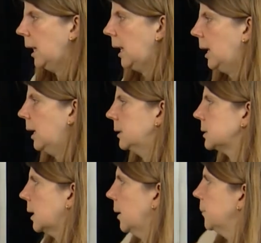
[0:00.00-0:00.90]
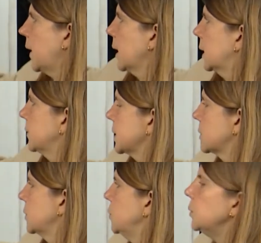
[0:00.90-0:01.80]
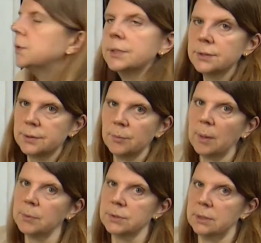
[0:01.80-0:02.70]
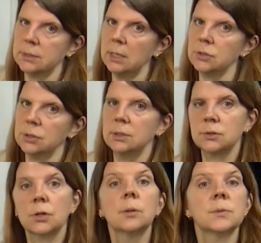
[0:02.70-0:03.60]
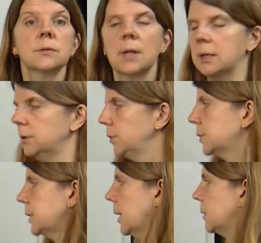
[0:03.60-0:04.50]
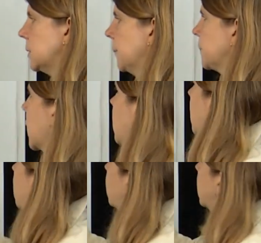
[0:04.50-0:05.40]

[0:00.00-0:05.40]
and um, that gives us a new system representation in terms of that new state. But